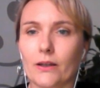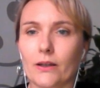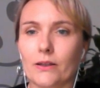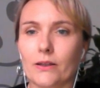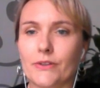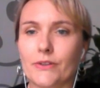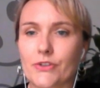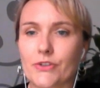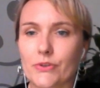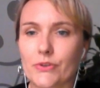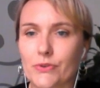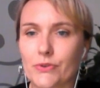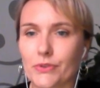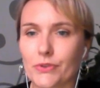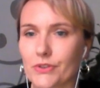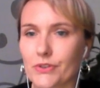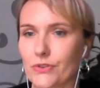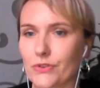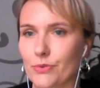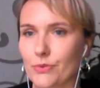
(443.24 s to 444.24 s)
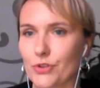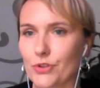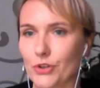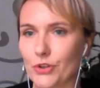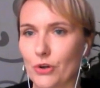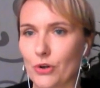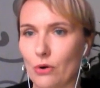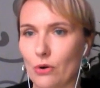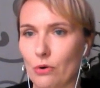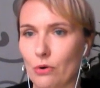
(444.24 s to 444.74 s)
There's also a description
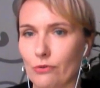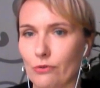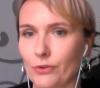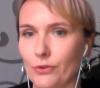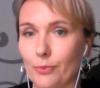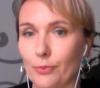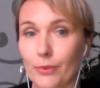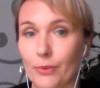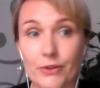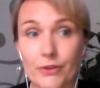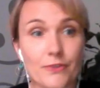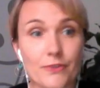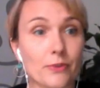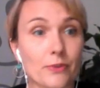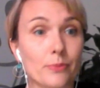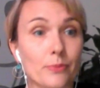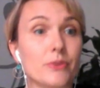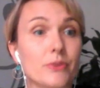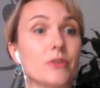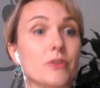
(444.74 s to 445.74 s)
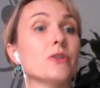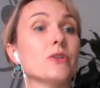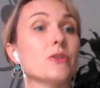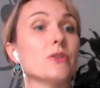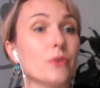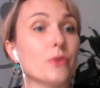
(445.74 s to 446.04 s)
of the perks of the position.